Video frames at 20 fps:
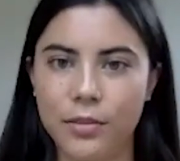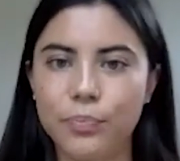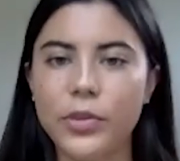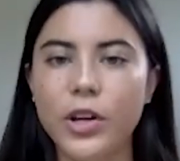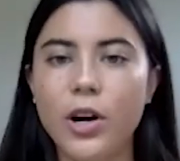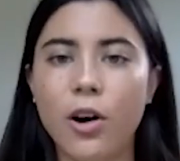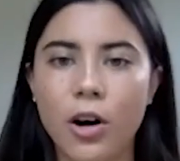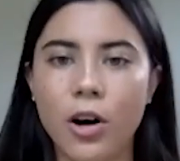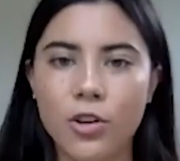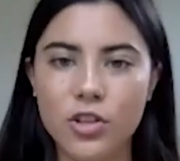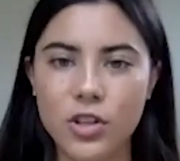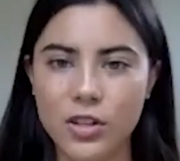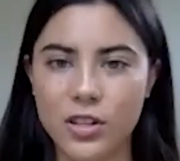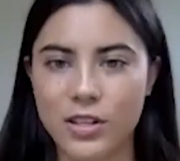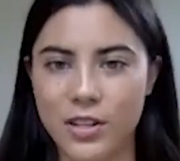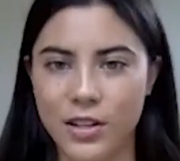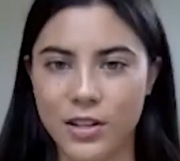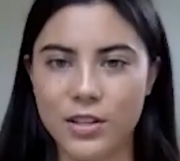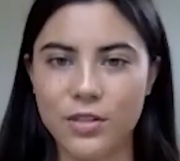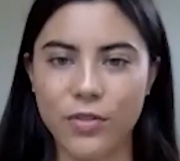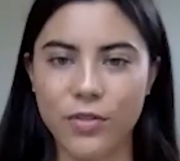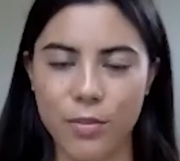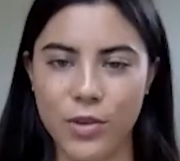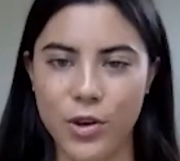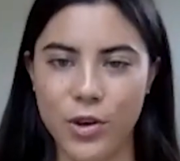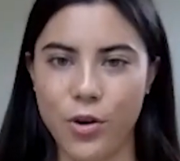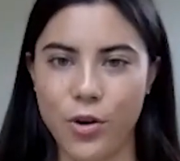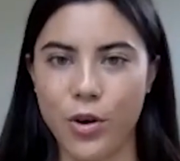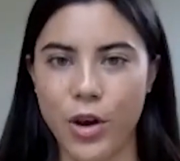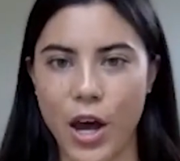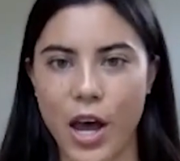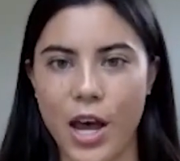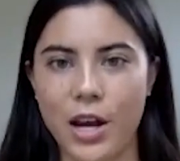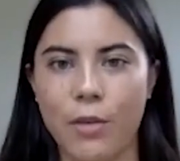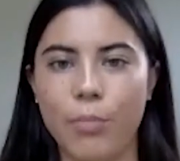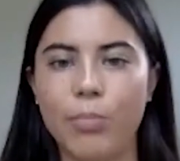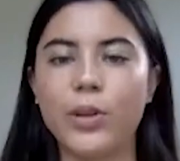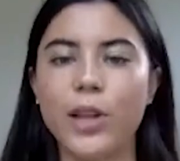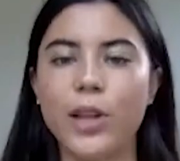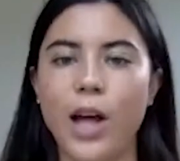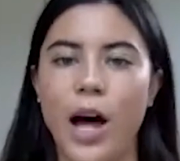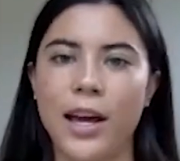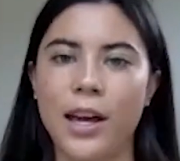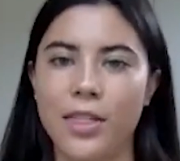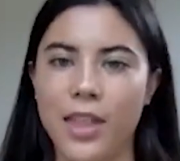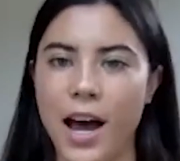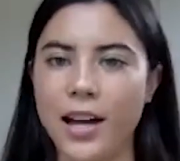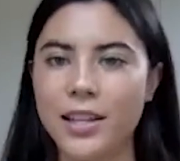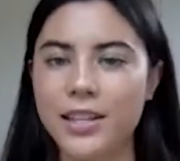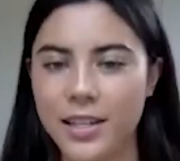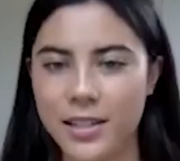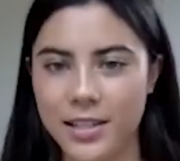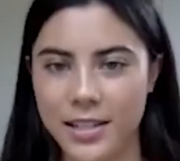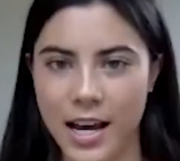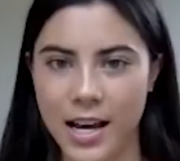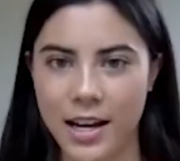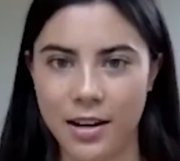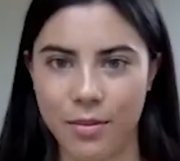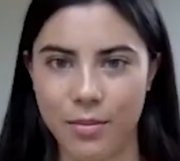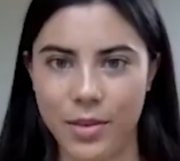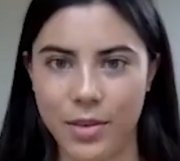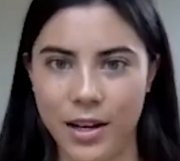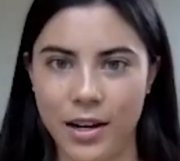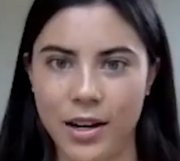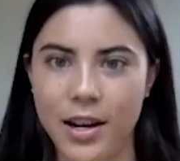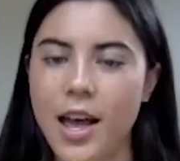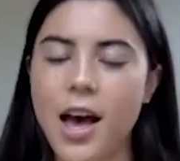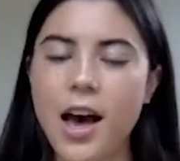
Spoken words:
consciousness from yoga and applying that to denim